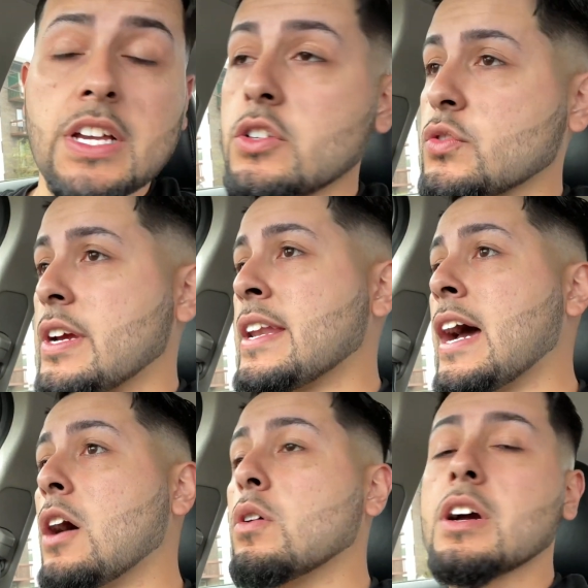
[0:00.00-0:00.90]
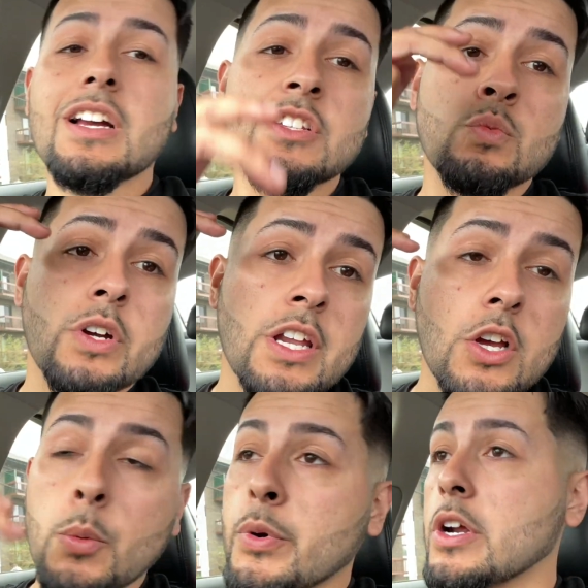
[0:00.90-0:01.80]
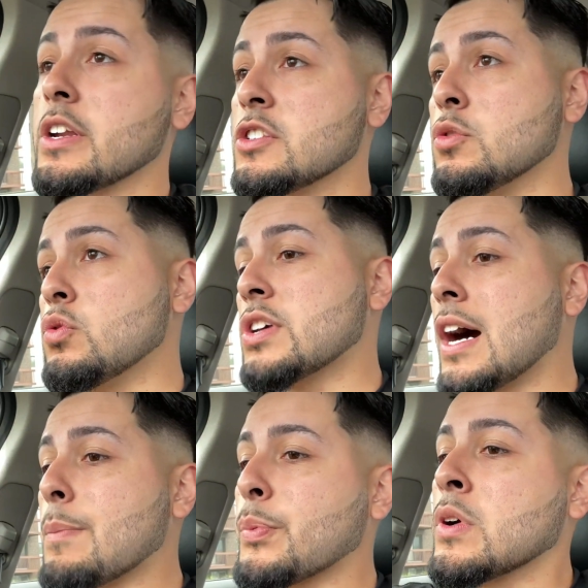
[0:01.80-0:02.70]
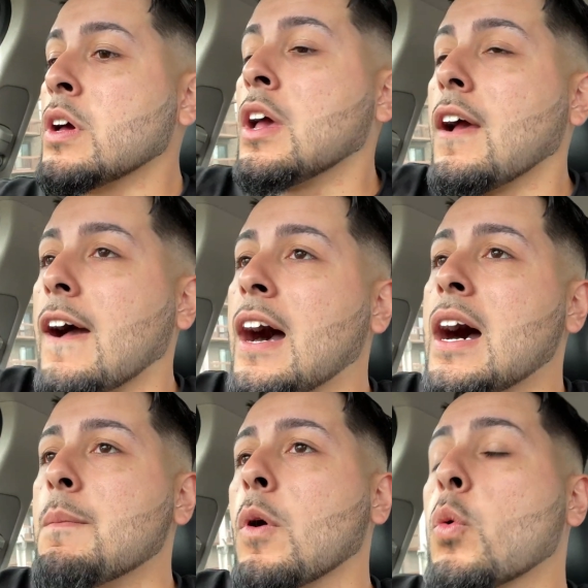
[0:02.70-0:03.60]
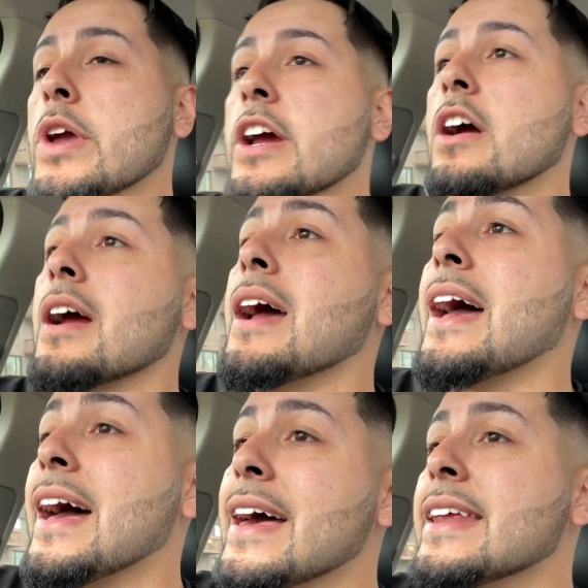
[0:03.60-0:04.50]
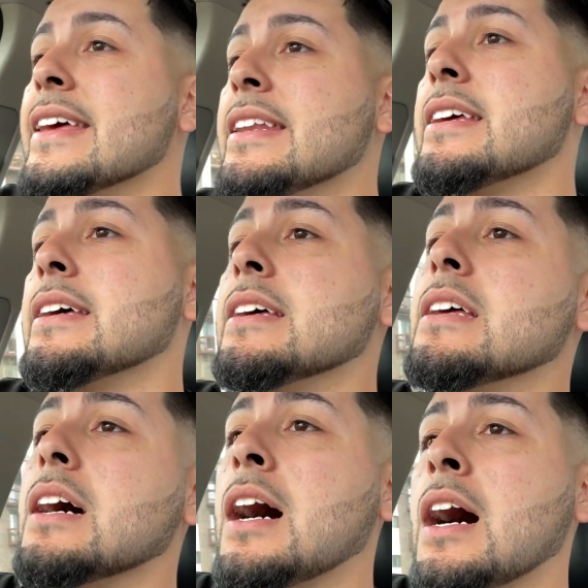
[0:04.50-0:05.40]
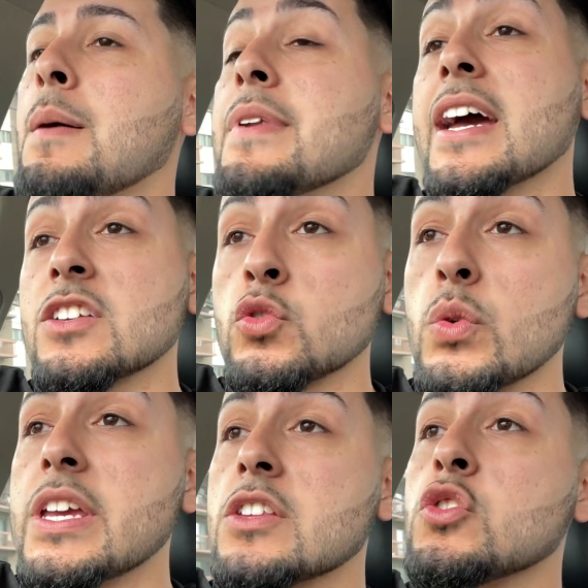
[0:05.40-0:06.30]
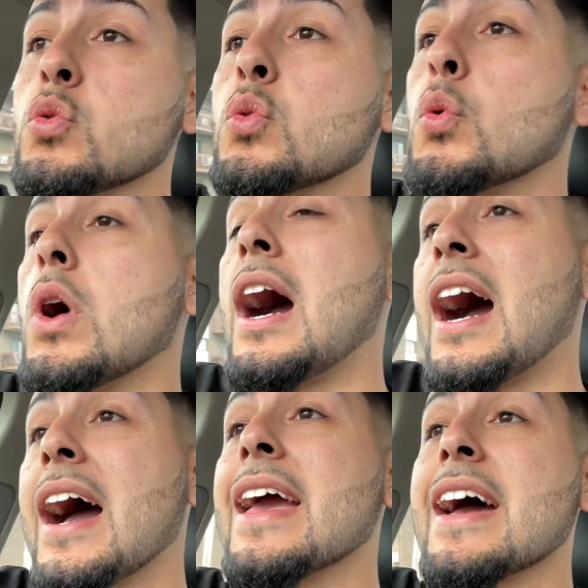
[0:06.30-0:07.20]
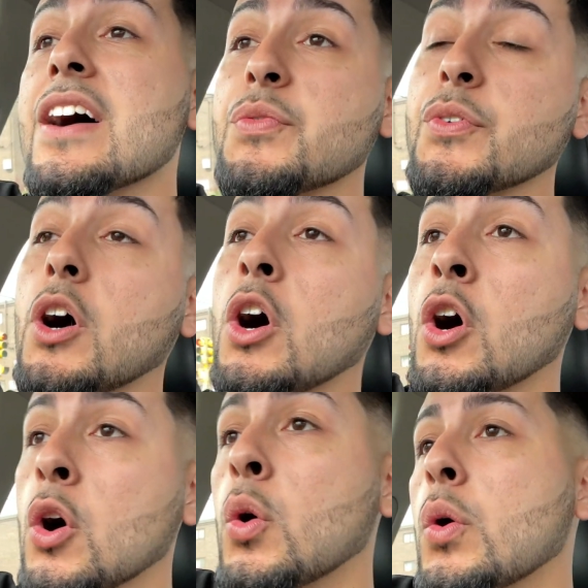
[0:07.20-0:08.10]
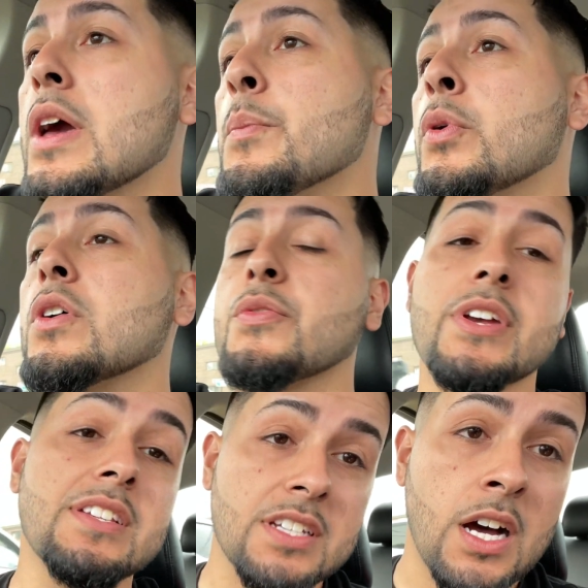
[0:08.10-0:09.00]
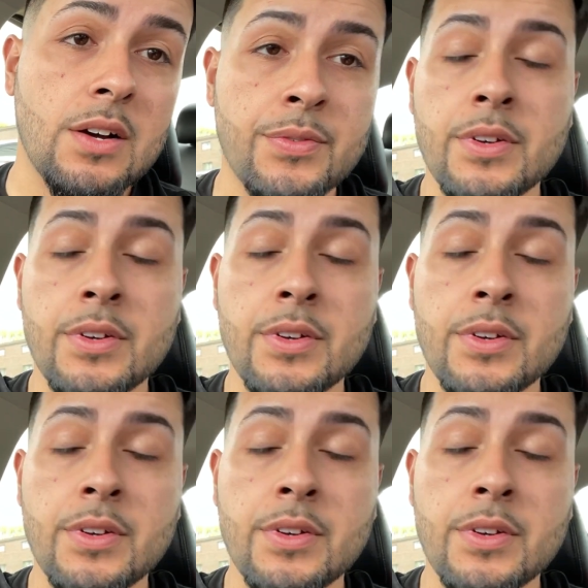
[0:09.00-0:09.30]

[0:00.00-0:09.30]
house right now because we're gonna go put on his new top. We are headed next week to IFO, Import Face Off.